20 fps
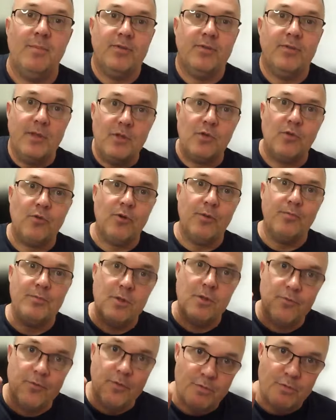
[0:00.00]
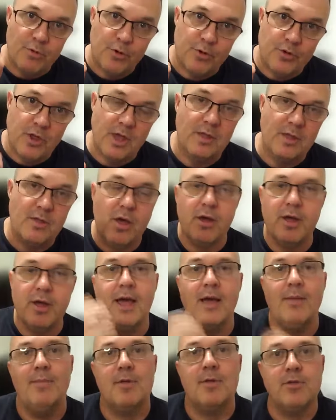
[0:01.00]
But this script is for routines.
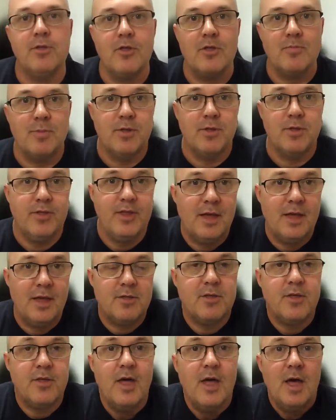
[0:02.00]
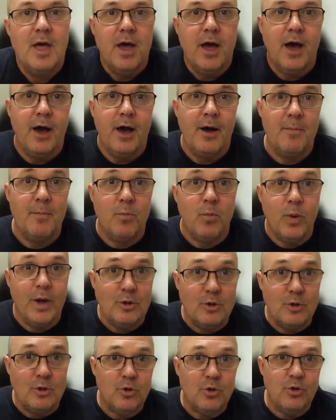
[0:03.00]
Okay, Mr. Smith, yes, um, we
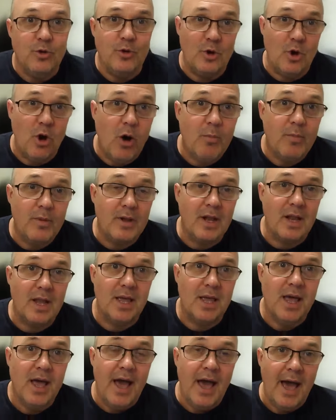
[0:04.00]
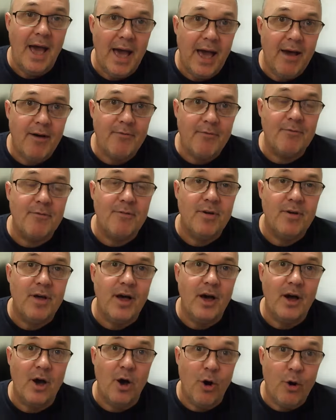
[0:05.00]
do commonly have
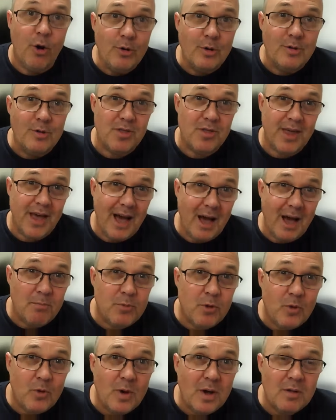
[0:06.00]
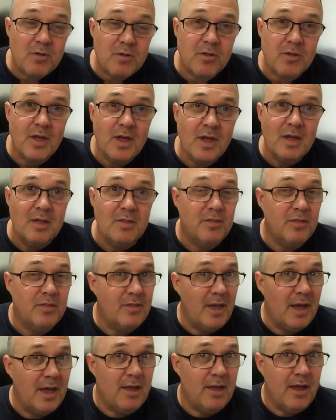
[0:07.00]
uh, owners come to us
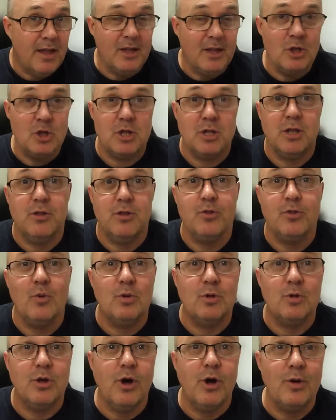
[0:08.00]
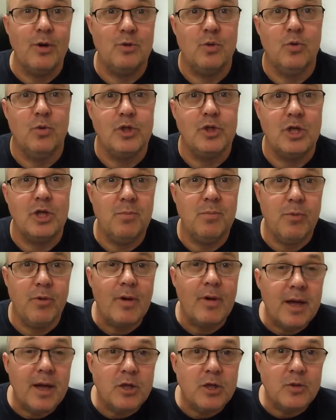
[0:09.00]
they initially thought going to a
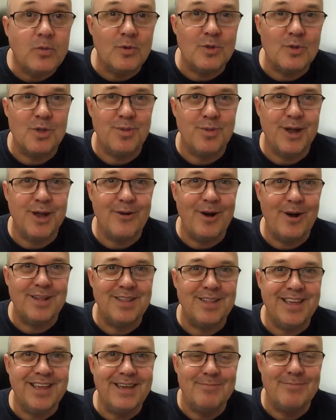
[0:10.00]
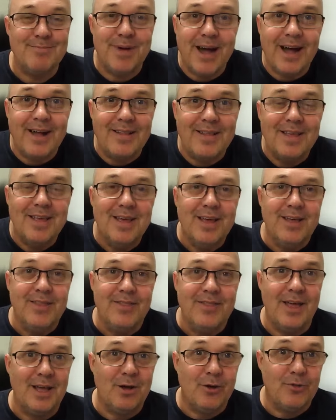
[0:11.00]
cheaper agent was a better idea, but
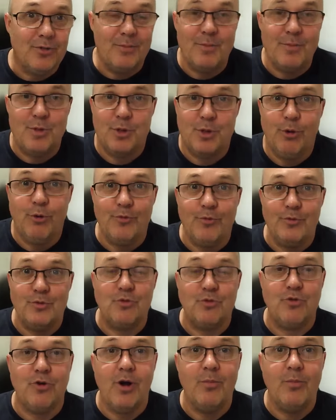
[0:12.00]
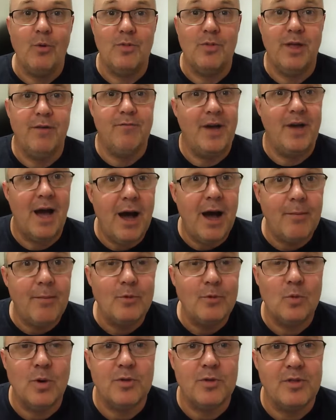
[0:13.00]
they got themselves into trouble and they've come
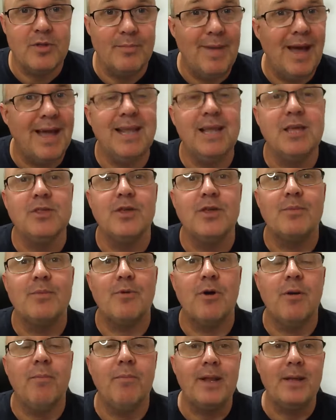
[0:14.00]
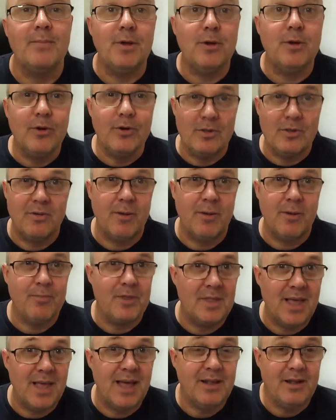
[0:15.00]
to us to manage their property because they're
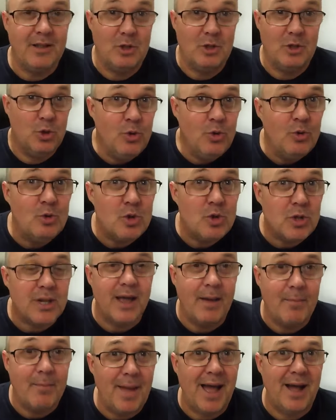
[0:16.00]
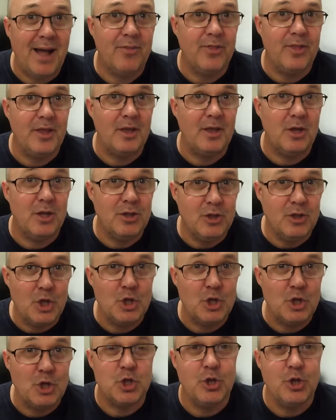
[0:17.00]
upset, usually about the
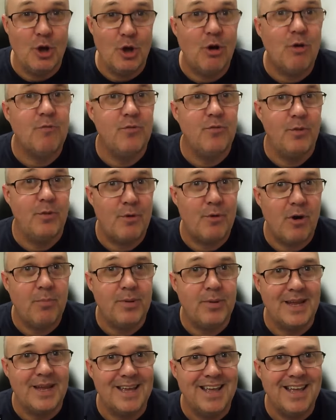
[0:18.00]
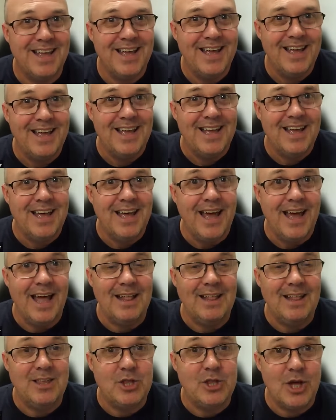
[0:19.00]
condition of the property.
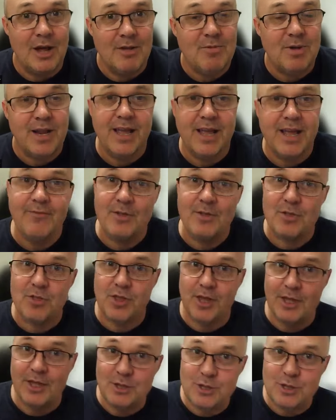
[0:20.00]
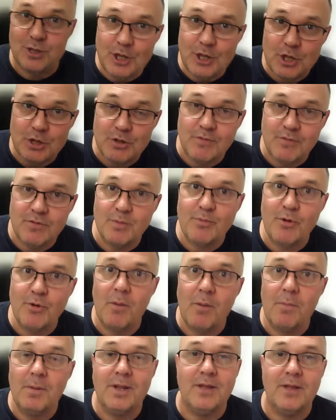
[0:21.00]
And generally, if it's the condition of the
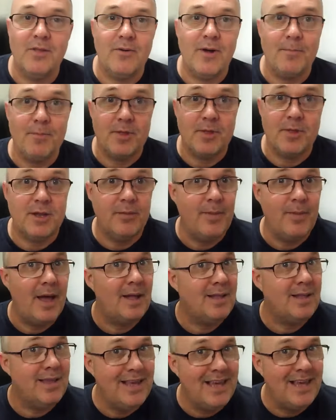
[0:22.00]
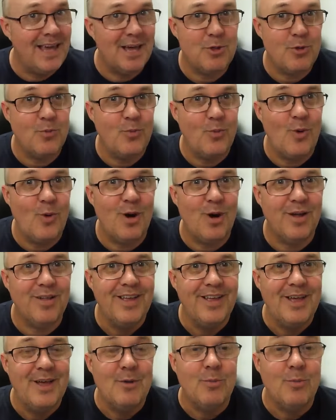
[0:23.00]
property they're upset about, guess what?
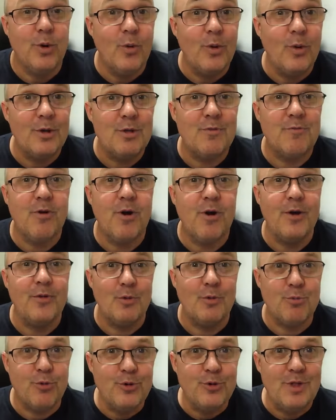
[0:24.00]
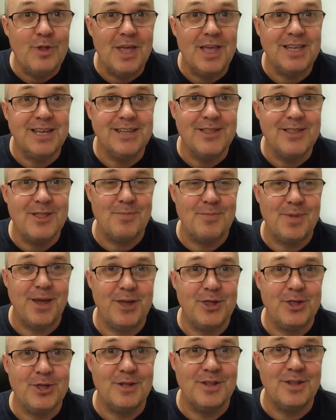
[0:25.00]
We always find the routine
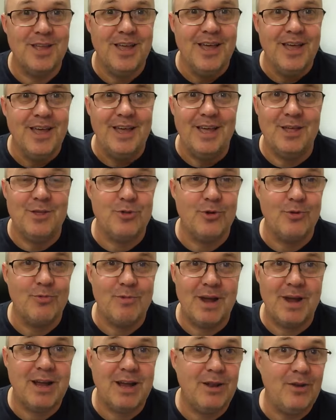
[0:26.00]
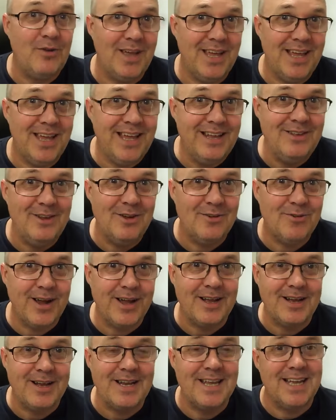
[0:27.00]
inspection is directly or
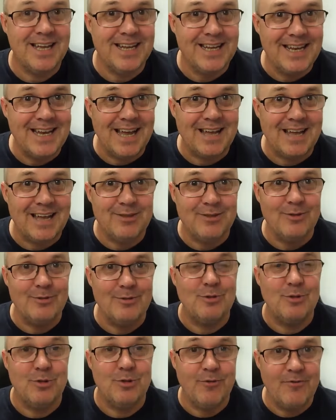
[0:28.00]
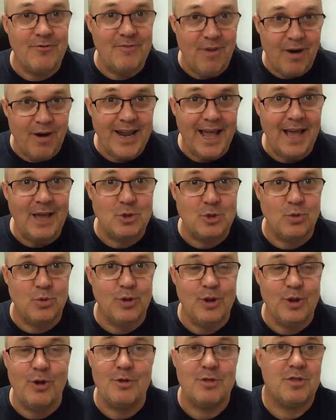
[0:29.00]
indirectly connected to the
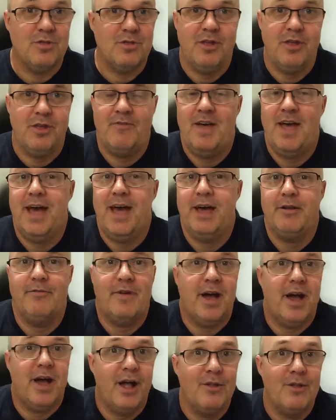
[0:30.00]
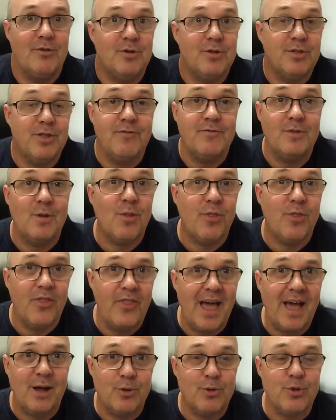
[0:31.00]
financial loss that they've had of hundreds, if not
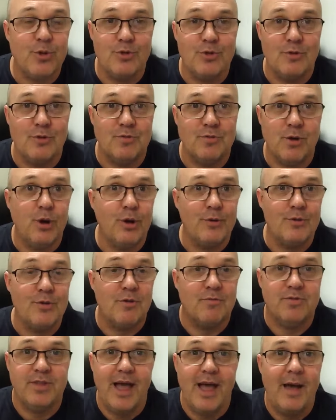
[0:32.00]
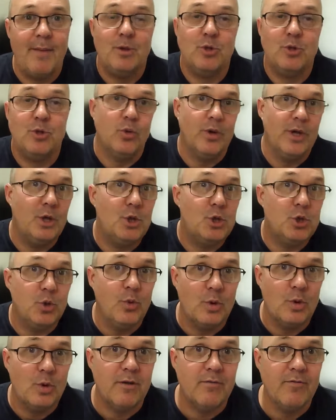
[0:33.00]
thousands, of dollars of damage or
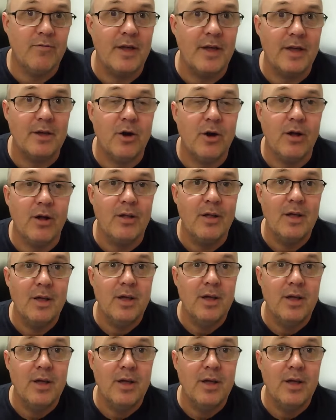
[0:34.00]
issue, or whatever they got.